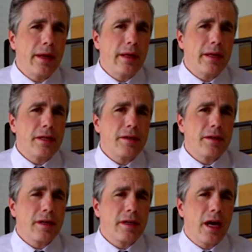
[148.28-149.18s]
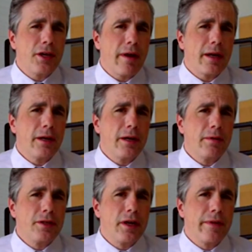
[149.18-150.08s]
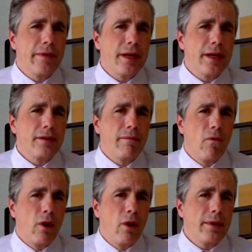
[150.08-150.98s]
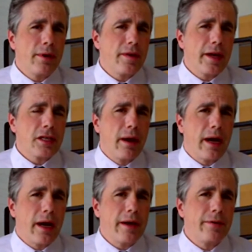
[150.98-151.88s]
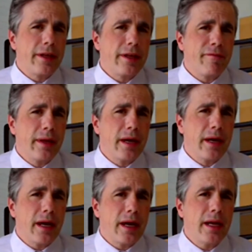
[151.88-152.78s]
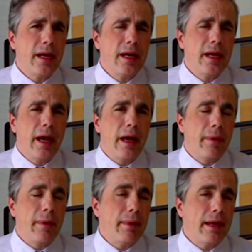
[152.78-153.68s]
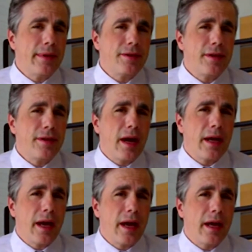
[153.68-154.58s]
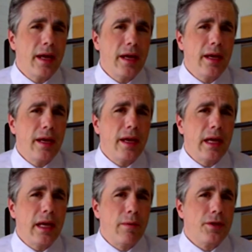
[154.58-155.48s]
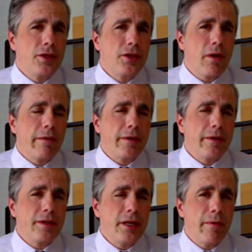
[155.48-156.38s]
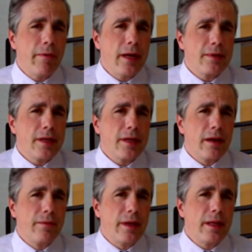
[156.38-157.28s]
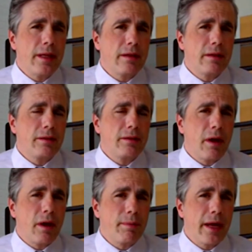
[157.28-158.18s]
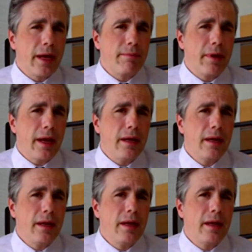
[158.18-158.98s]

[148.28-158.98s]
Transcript: at least as a contractor, was serving as an informant/spy for the FBI and maybe even the CIA. He was trying to insinuate himself in the Trump campaign,